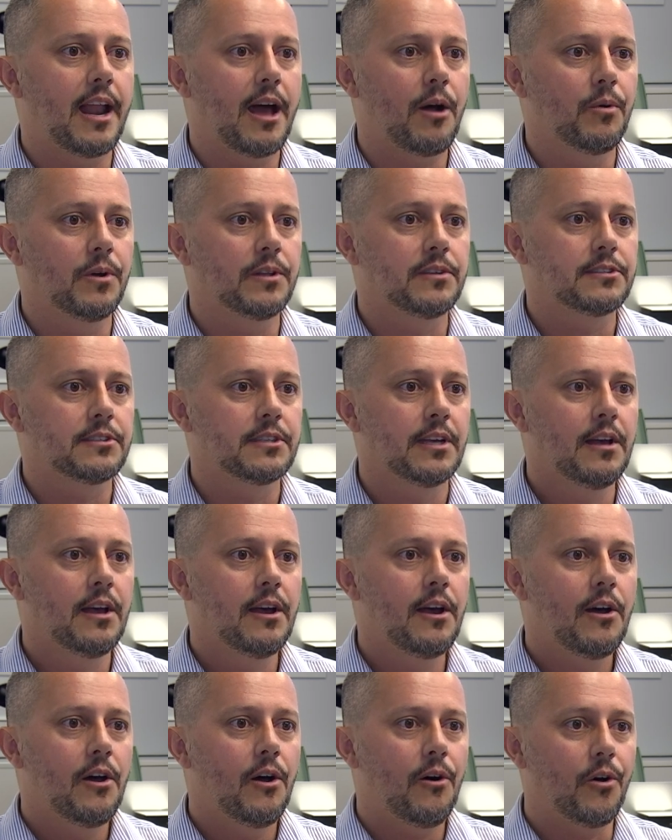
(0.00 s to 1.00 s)
allowance
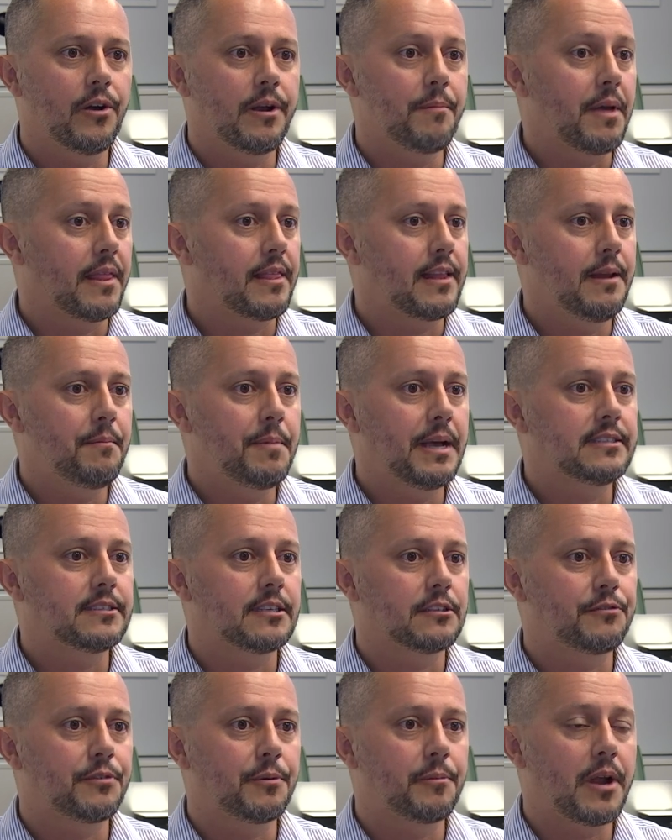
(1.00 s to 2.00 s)
on a monthly
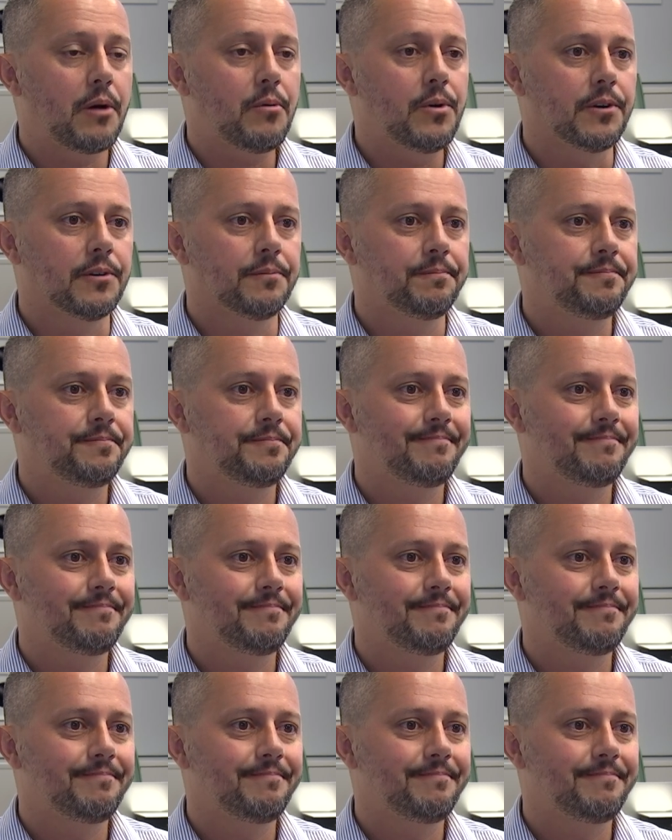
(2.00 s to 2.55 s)
basis from now on.